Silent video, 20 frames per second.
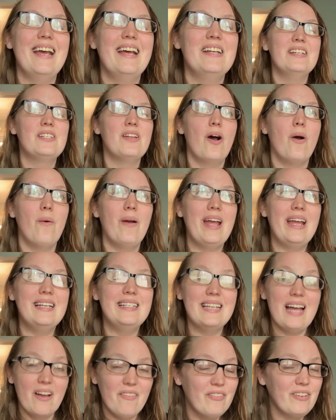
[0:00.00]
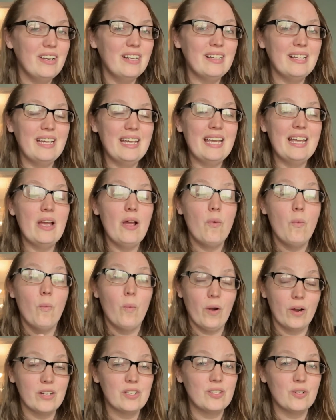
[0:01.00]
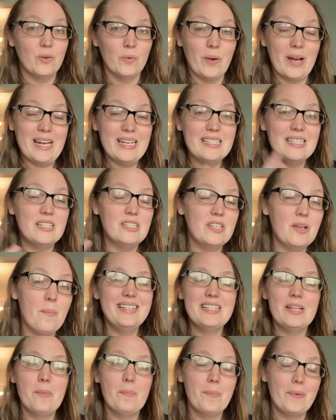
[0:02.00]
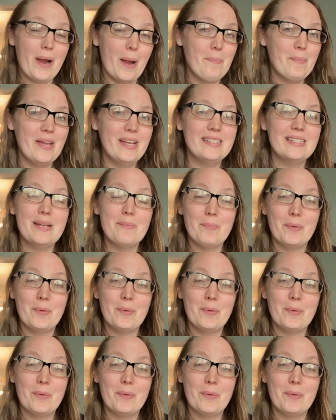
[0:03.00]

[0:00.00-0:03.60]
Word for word: So it definitely works great to, to prep it,